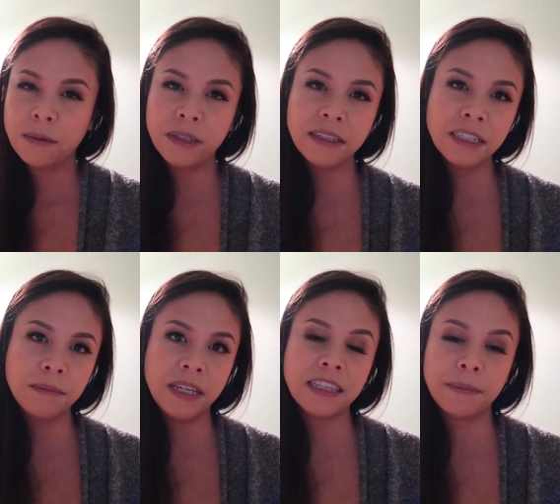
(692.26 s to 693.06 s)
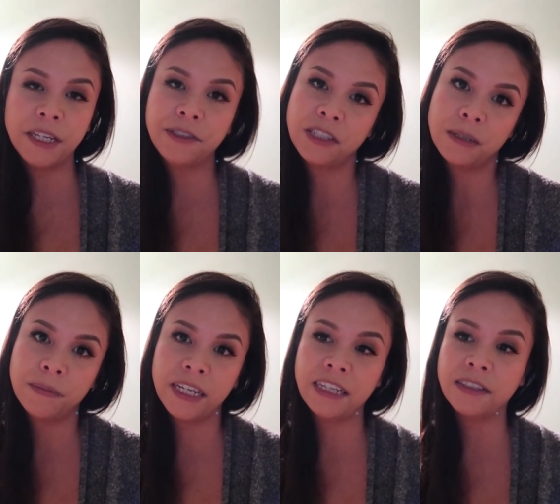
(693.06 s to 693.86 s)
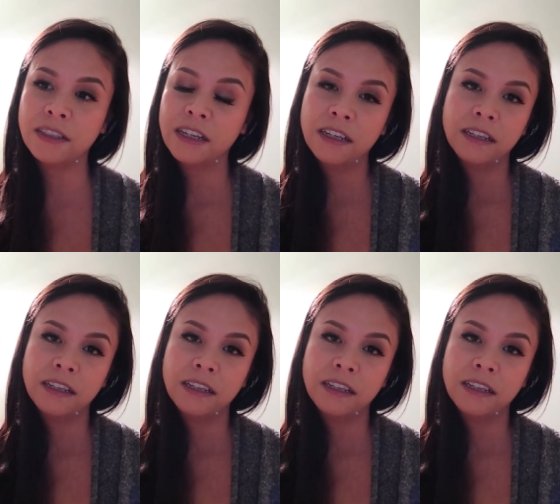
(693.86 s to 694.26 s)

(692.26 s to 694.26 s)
we are going to make that Patreon page